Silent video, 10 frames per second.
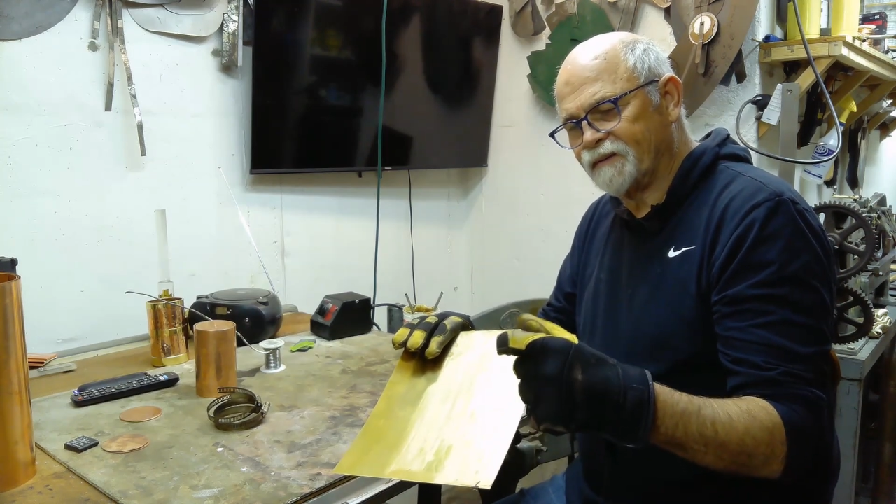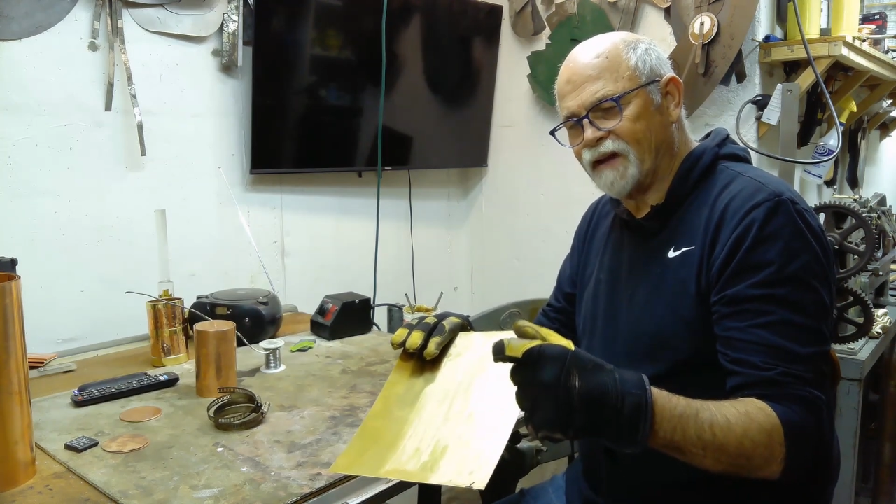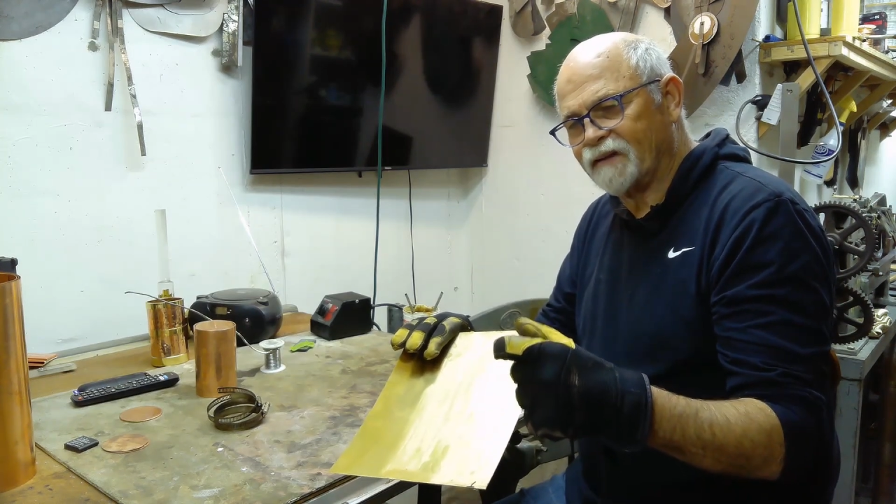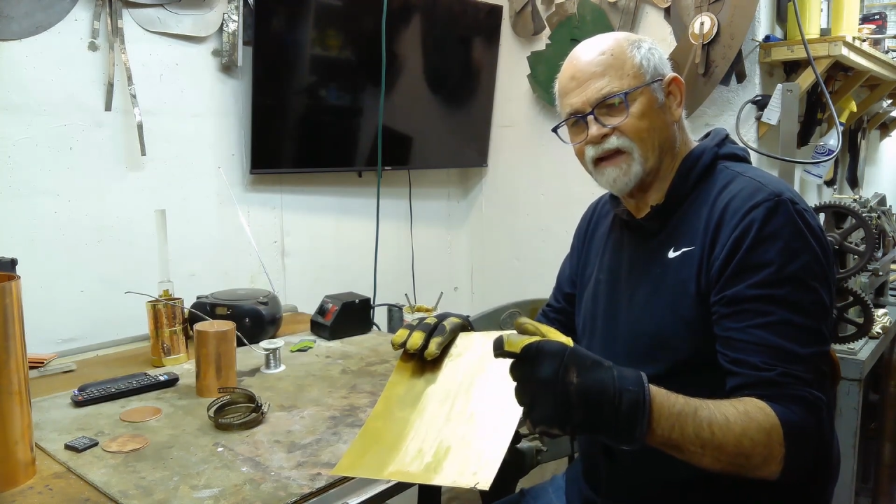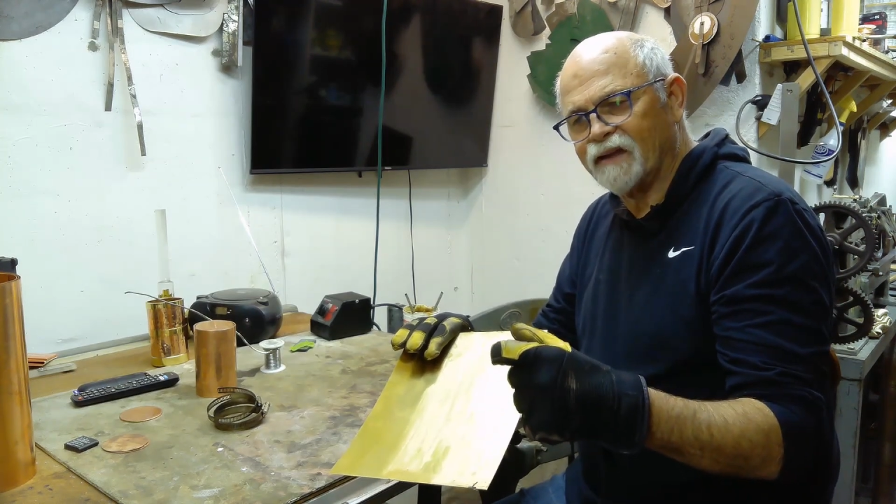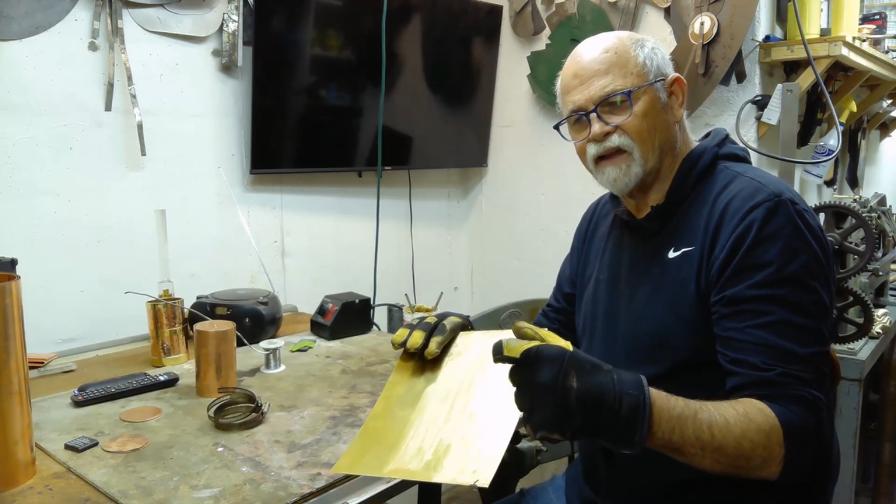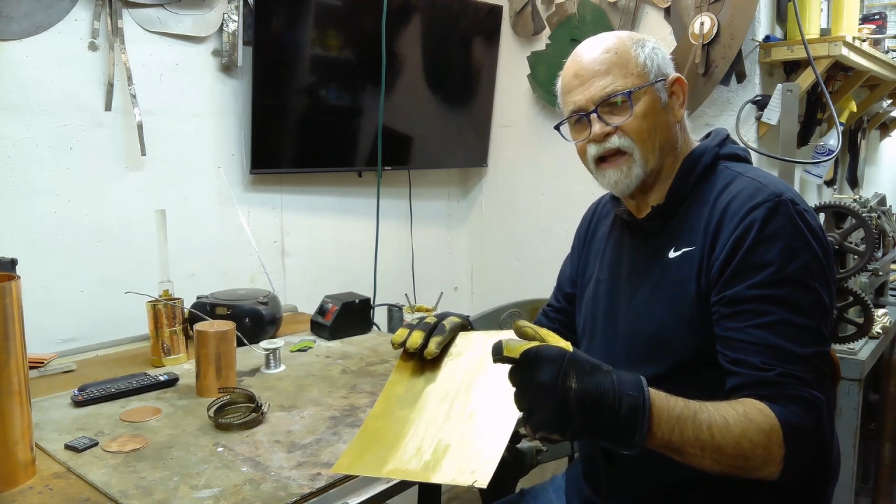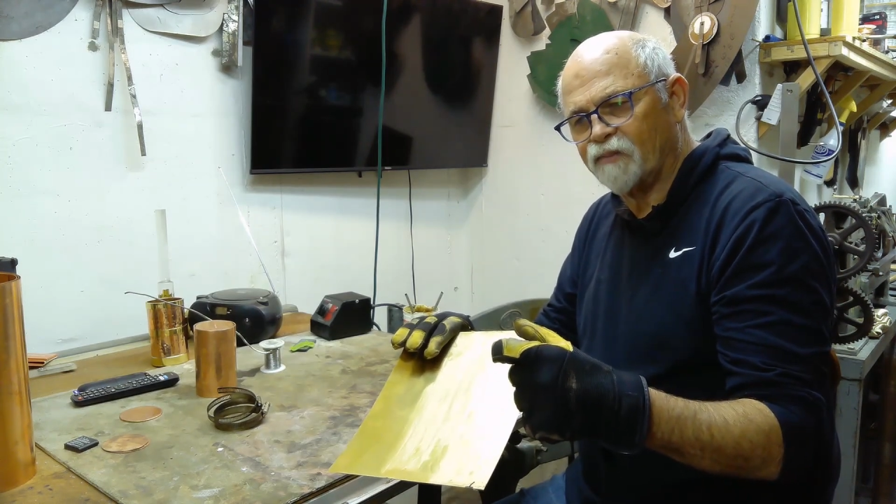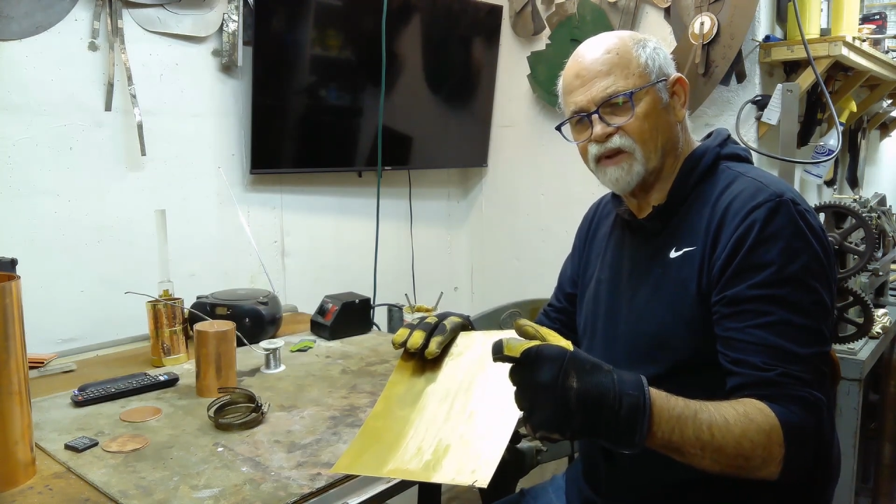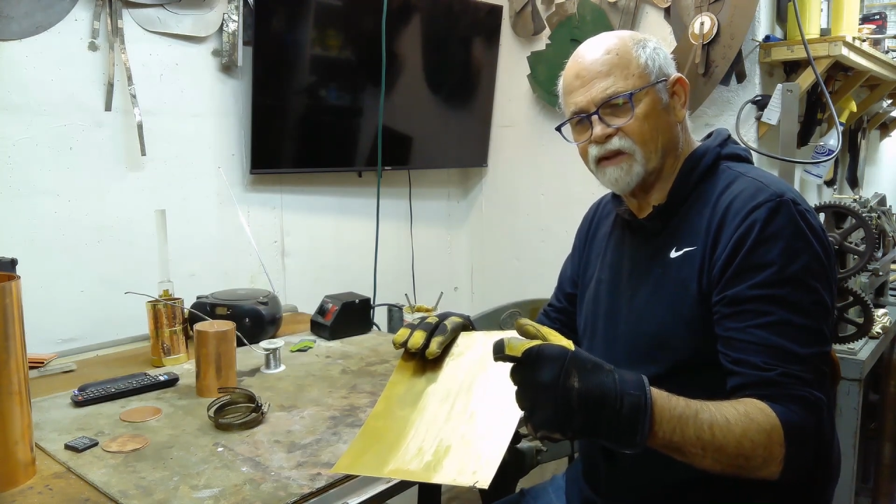tightly clamp